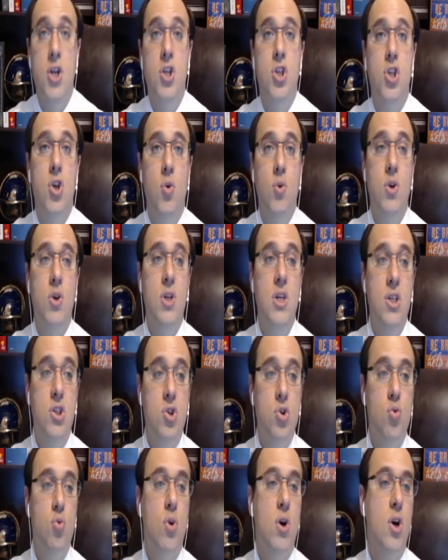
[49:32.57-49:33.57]
So you need
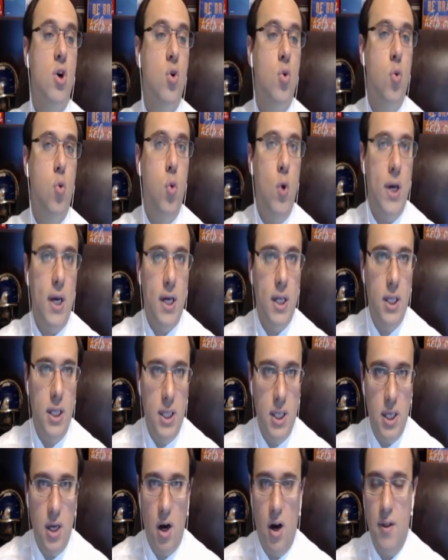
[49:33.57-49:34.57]
to work
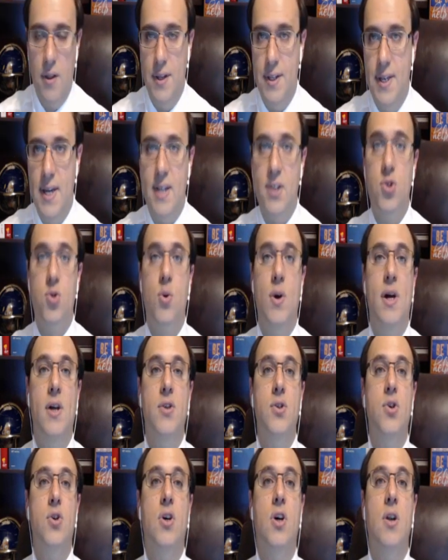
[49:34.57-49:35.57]
quickly on the test, or
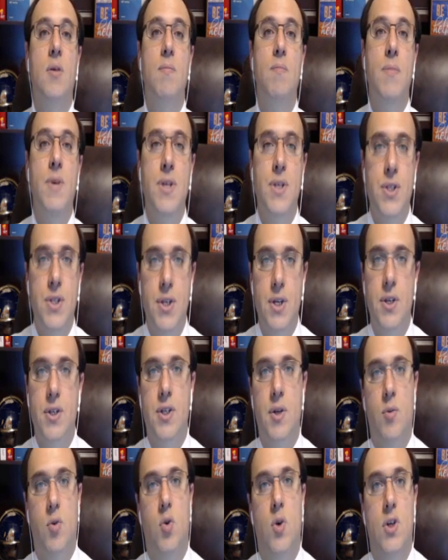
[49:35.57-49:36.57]
else you're going to miss
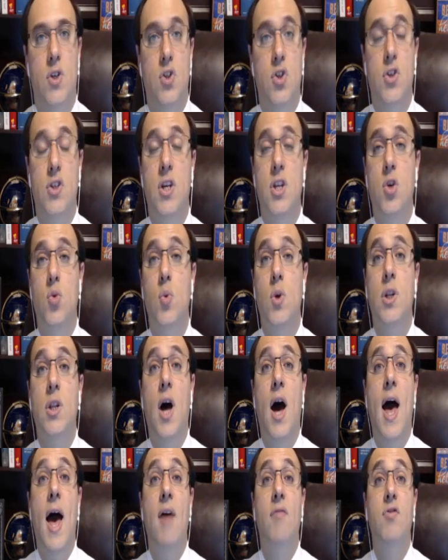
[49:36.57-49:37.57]
some questions and you will
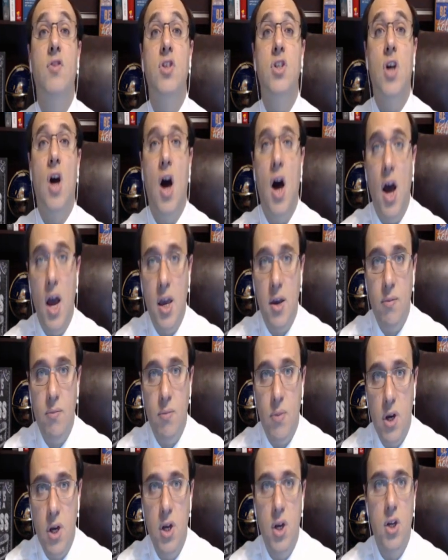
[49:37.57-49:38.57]
not have time
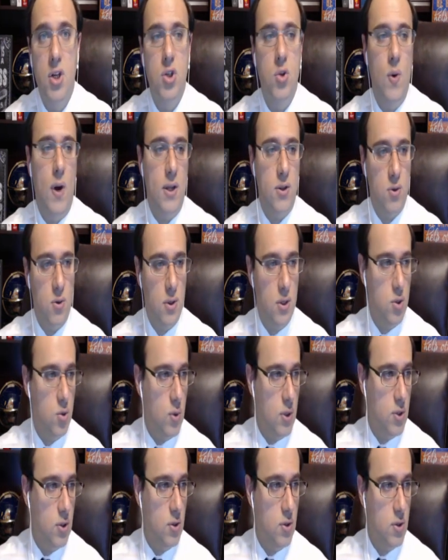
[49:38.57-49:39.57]
to answer these
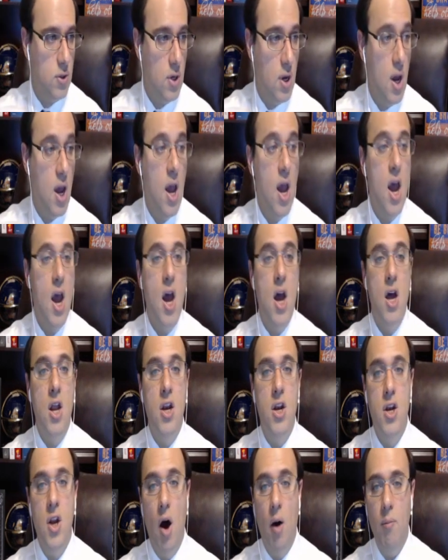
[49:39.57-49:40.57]
questions.
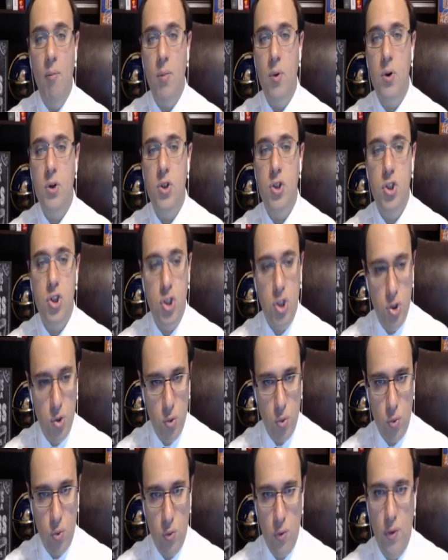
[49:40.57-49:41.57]
Number
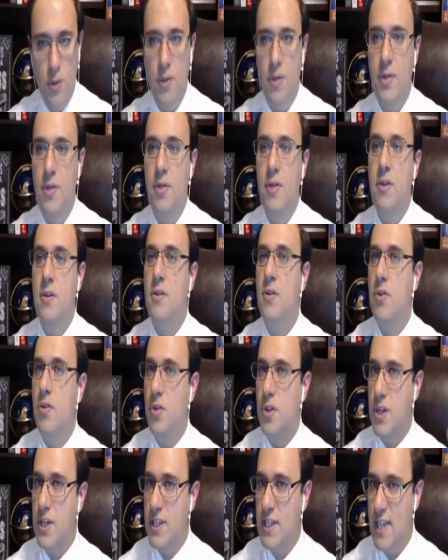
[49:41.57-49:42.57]
two,
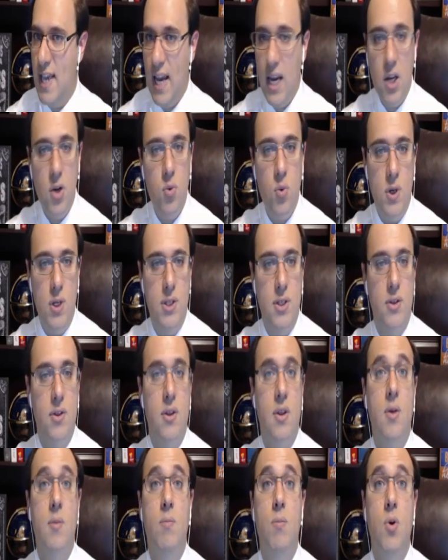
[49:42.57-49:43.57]
the second reason
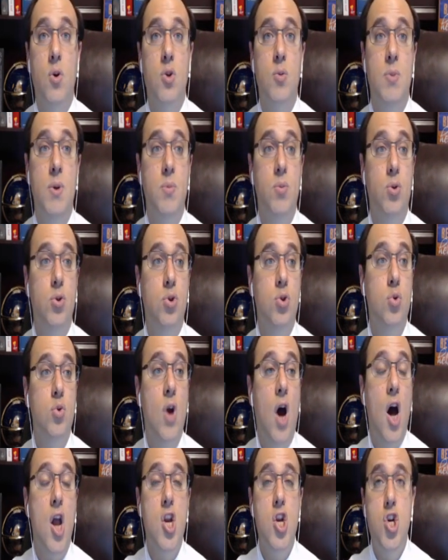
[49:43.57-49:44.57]
most people do
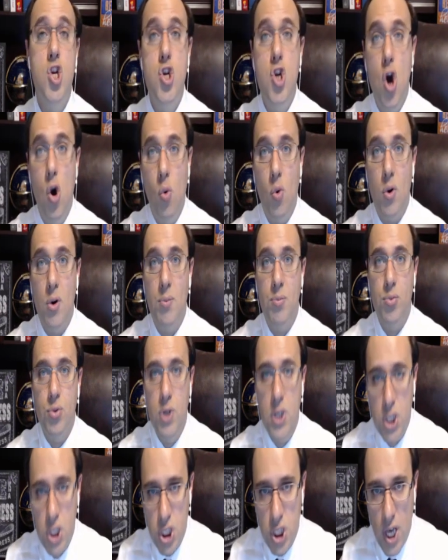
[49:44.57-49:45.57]
not know or
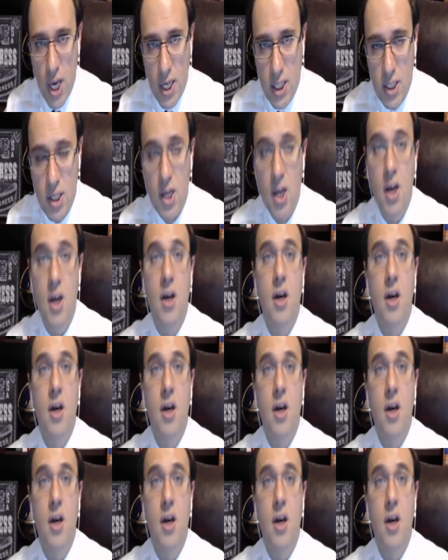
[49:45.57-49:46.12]
appreciate